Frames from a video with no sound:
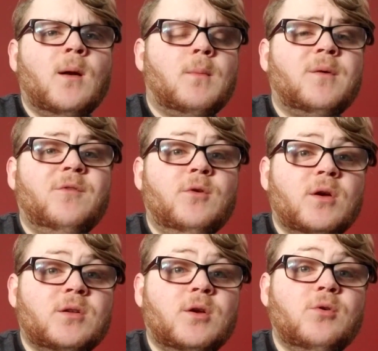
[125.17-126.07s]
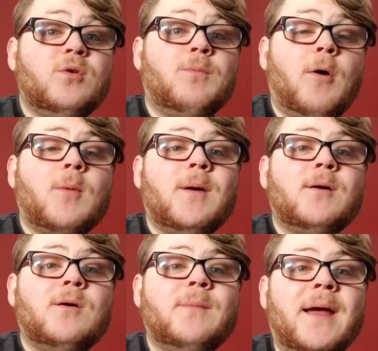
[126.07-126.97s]
But if you just Google Pokemon
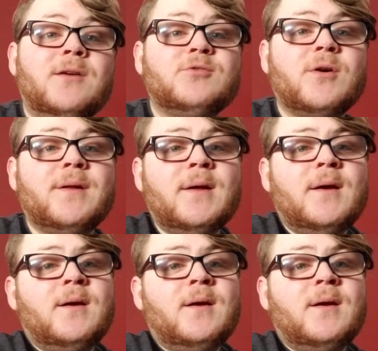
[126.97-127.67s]
Home Android,